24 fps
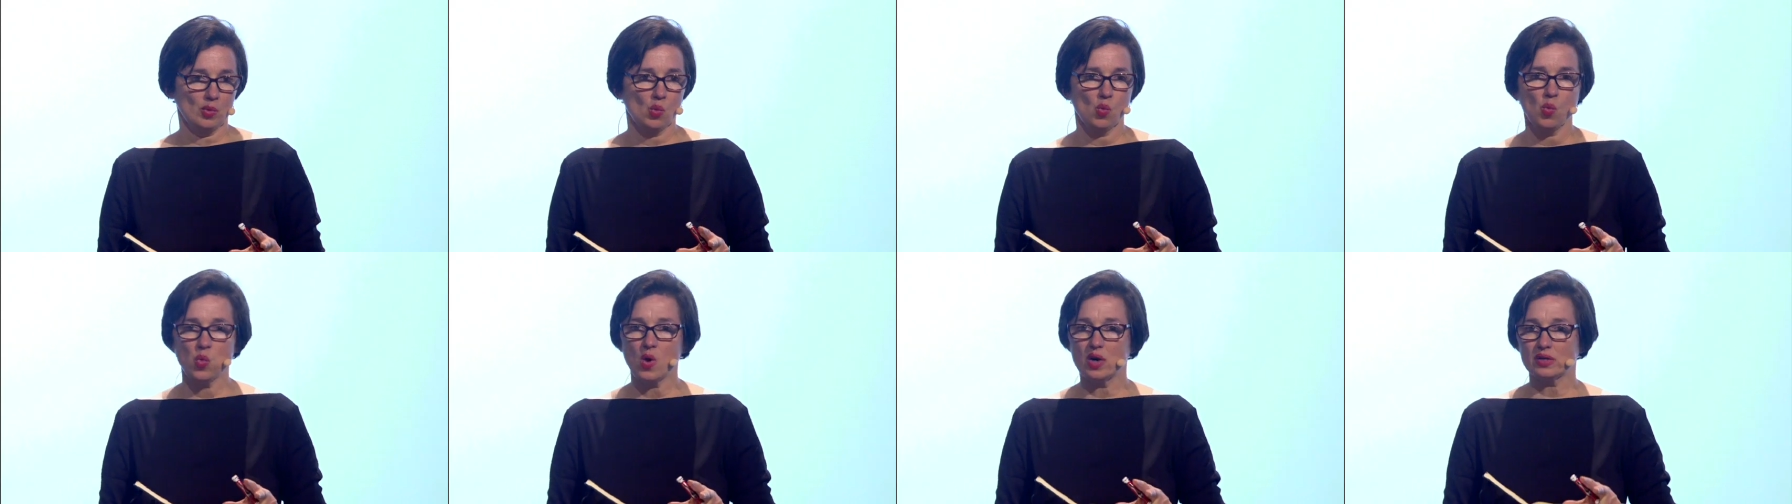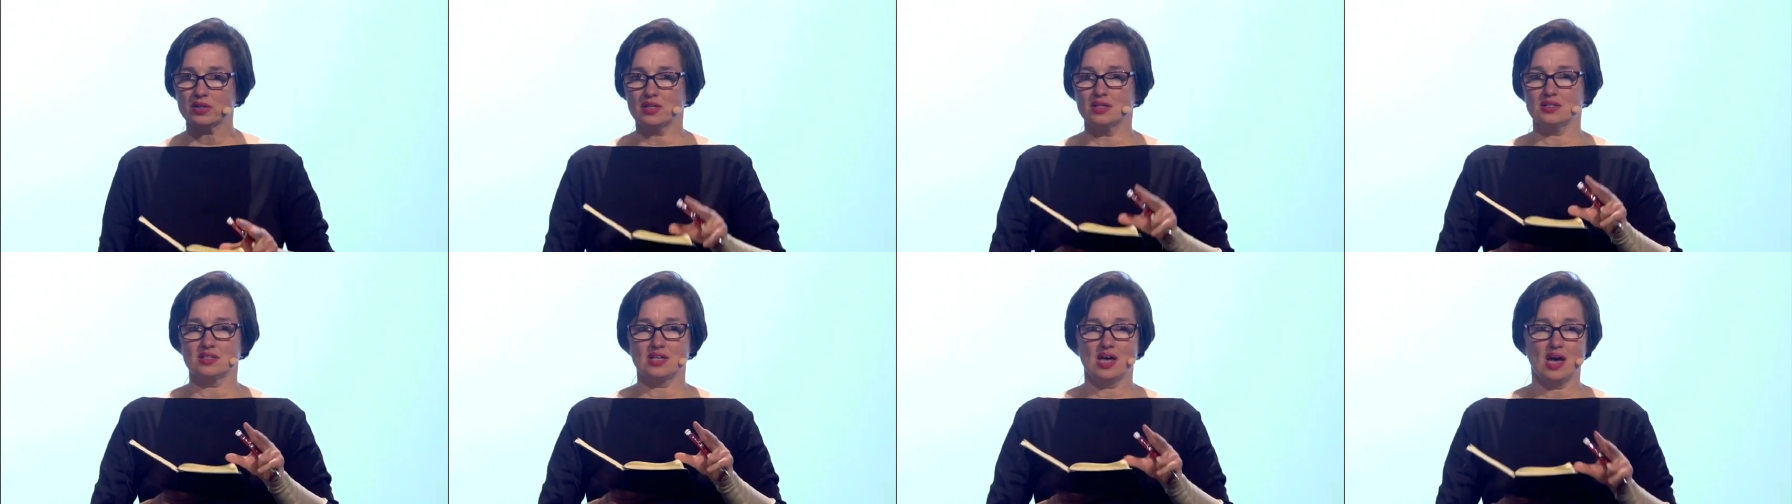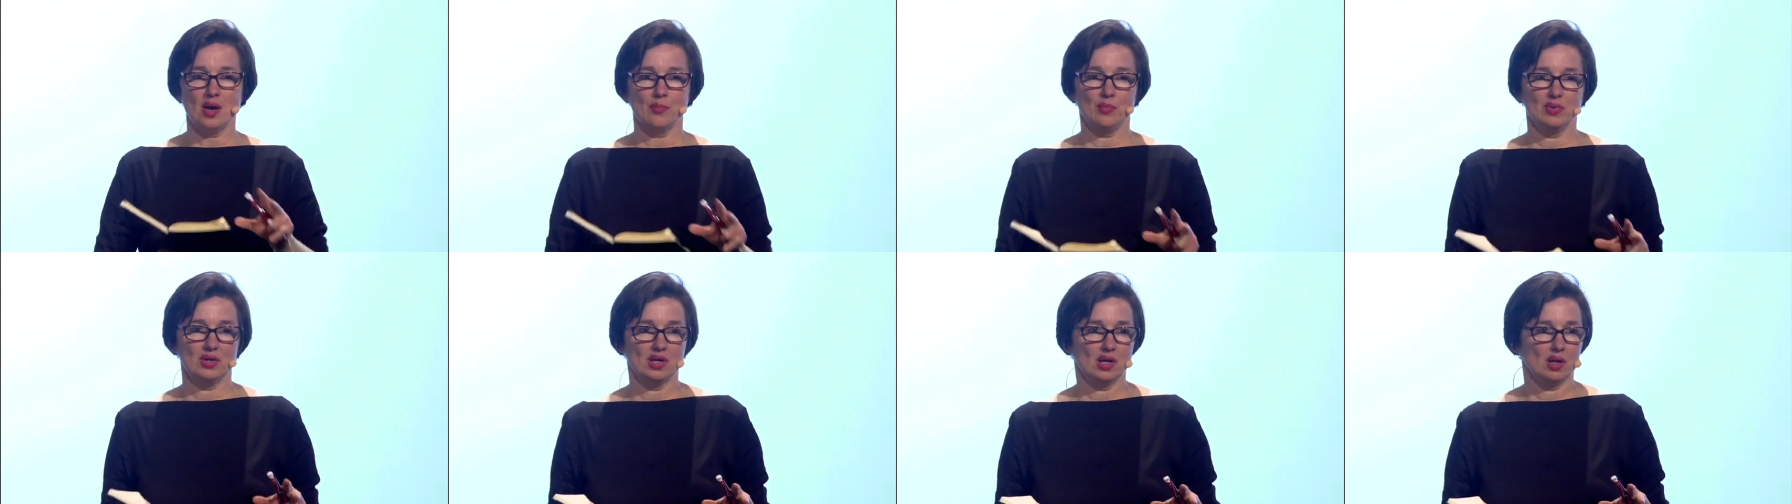What is
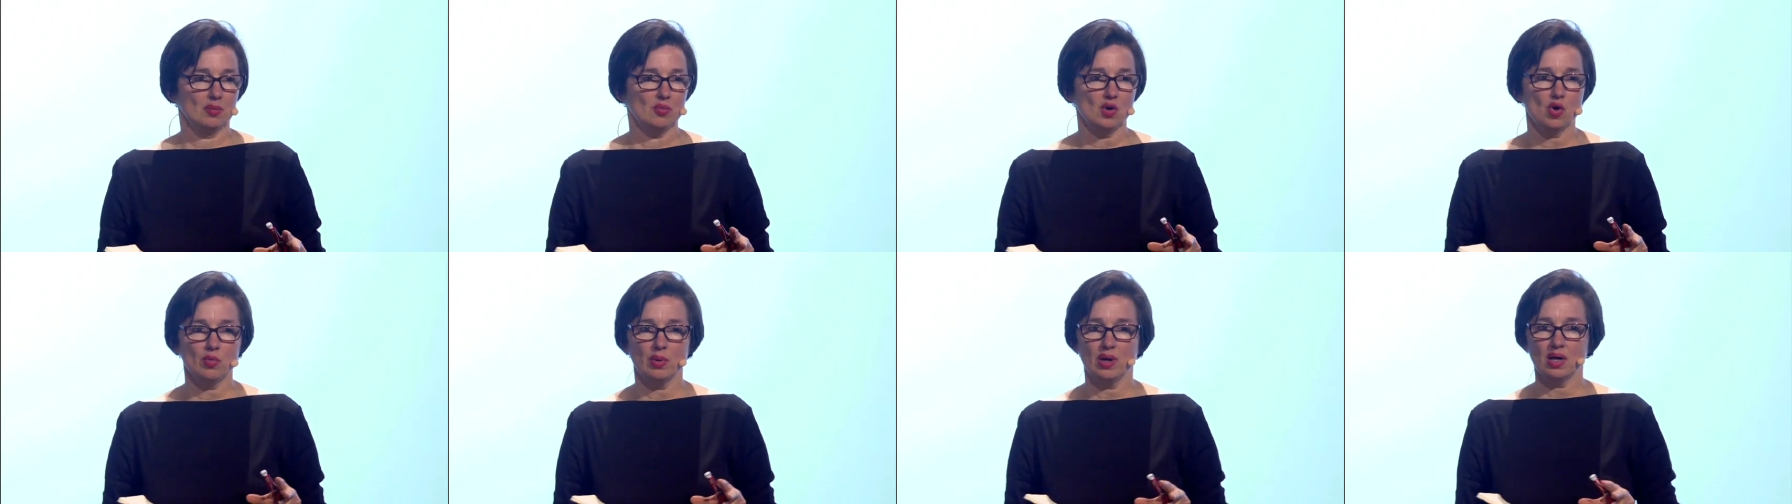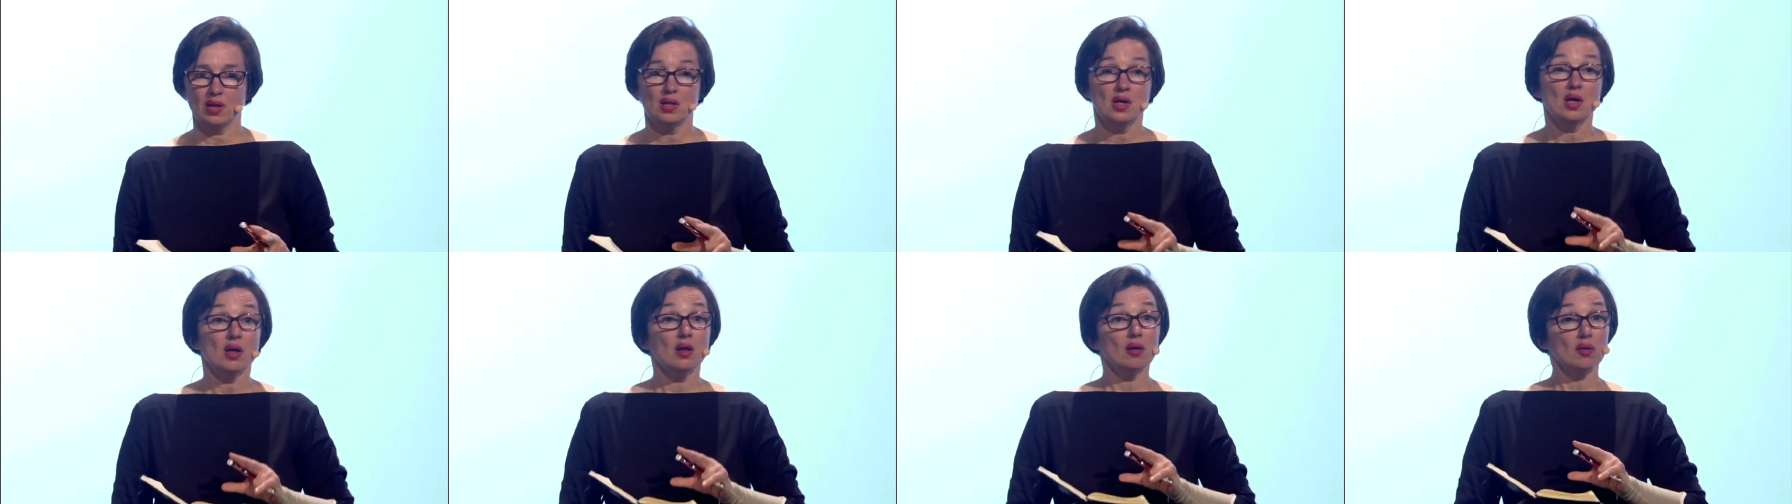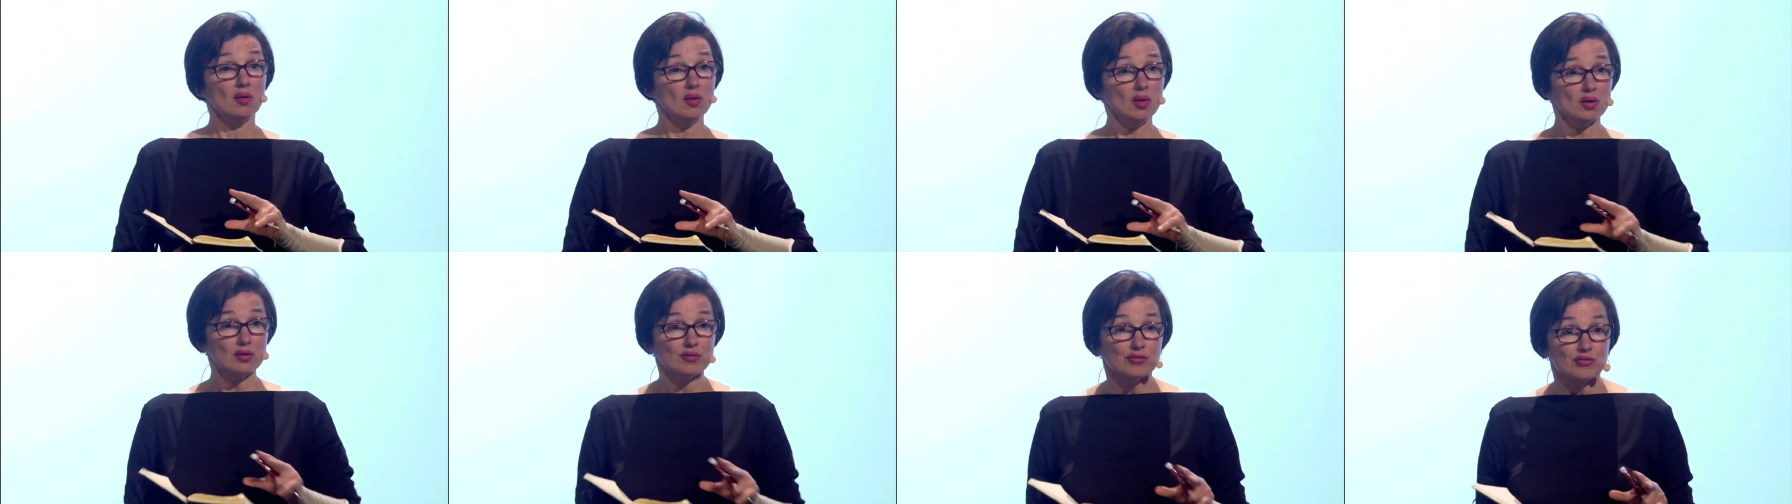happening in mobile?
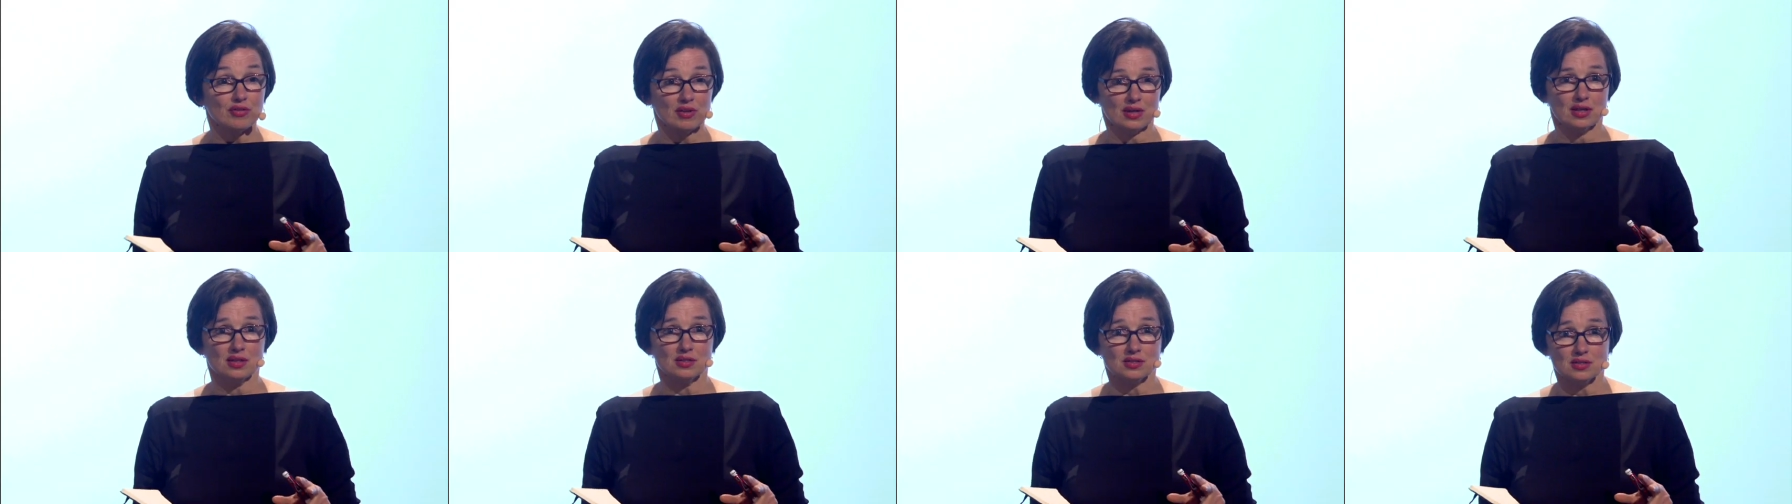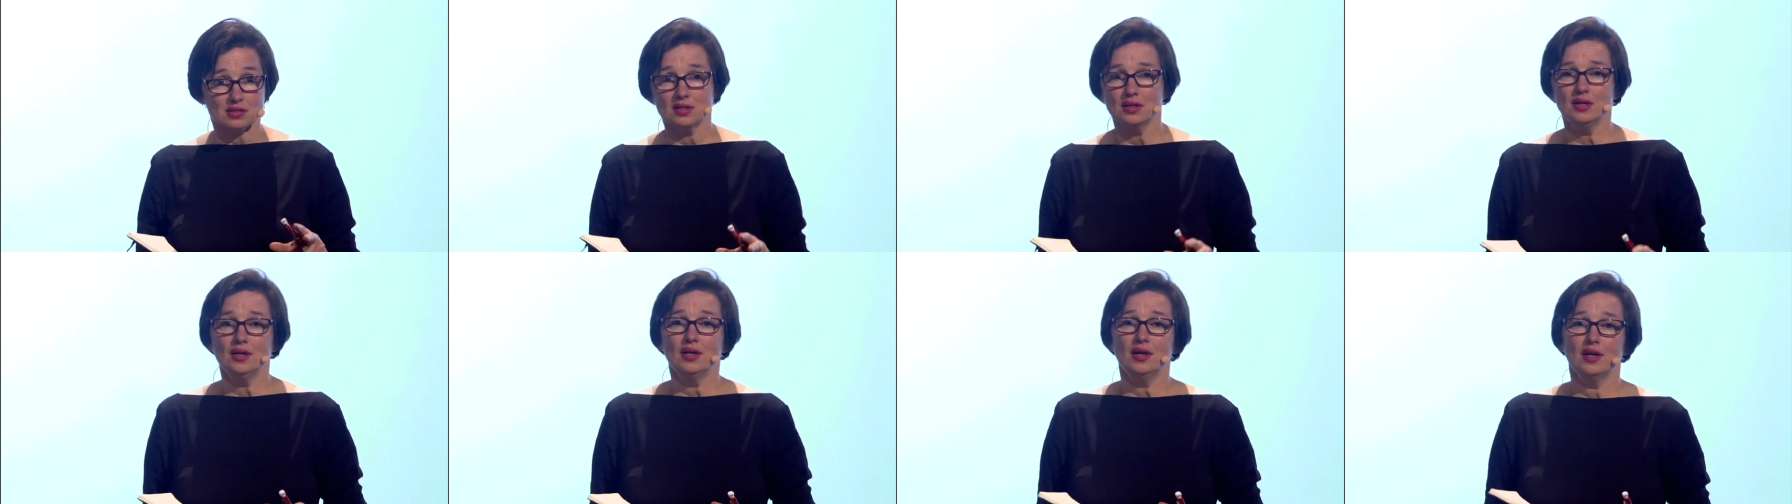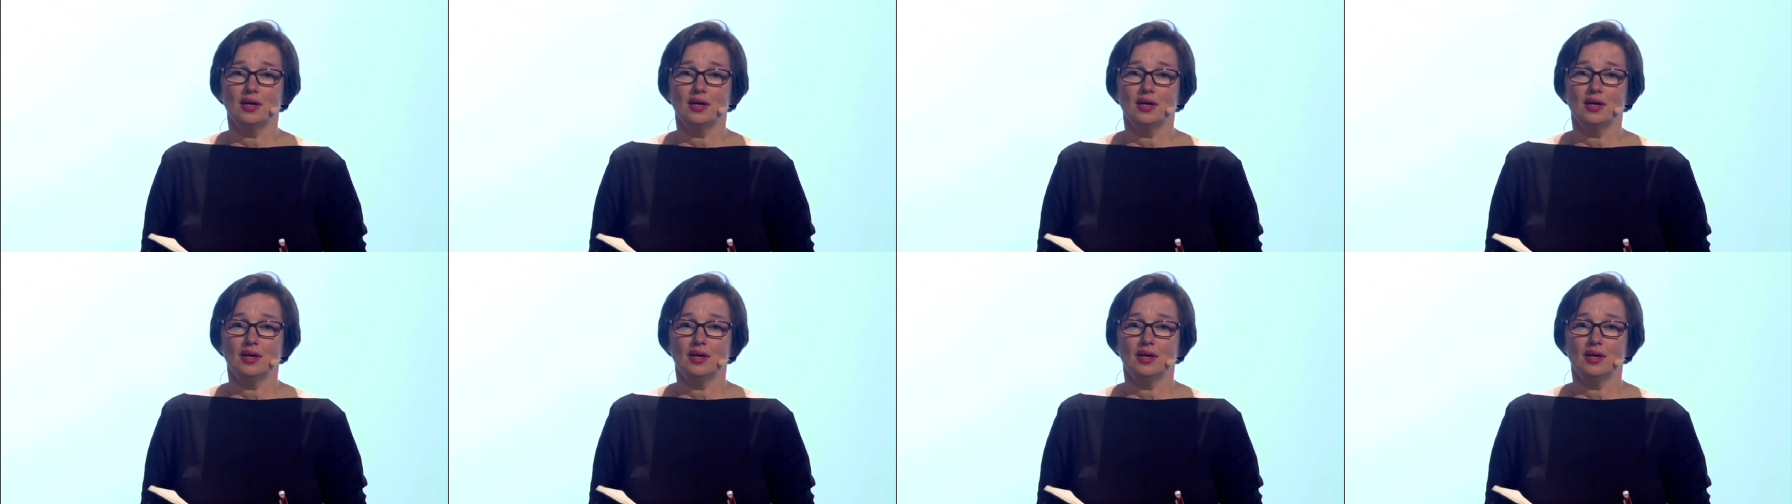A lot of things.